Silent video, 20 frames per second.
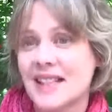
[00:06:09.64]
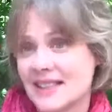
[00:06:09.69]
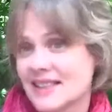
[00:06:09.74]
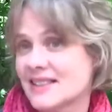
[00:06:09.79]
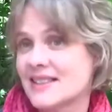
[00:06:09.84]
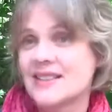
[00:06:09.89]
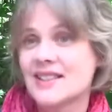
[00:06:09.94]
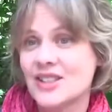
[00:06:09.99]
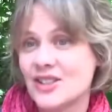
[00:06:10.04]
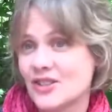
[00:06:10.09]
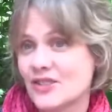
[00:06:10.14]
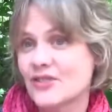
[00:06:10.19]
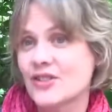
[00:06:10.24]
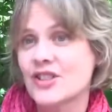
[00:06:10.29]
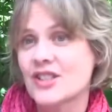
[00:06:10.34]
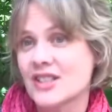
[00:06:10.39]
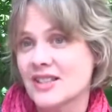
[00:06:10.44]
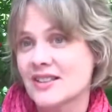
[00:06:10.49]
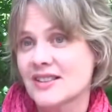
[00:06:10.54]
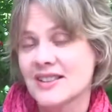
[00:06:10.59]
Yes, it's
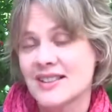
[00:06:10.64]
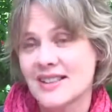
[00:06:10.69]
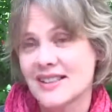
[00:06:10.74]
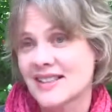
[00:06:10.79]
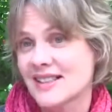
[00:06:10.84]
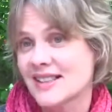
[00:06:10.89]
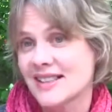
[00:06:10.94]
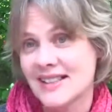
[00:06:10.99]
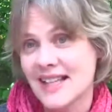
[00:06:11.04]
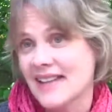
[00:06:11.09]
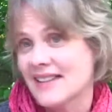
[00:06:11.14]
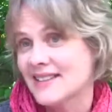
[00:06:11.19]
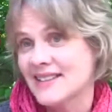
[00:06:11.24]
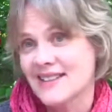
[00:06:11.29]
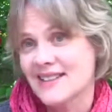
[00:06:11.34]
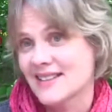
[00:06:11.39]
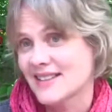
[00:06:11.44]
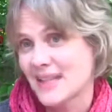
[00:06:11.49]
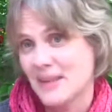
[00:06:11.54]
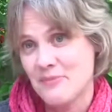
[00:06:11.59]
universal. It's
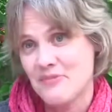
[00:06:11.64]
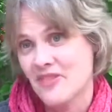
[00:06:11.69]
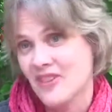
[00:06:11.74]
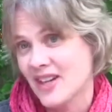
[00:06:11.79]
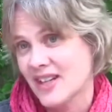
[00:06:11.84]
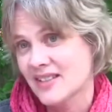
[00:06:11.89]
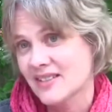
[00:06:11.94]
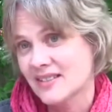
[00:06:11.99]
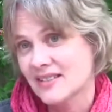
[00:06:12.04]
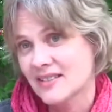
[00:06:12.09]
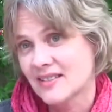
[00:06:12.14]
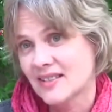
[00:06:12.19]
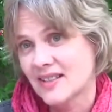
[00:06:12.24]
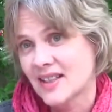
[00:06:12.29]
exactly the same fight.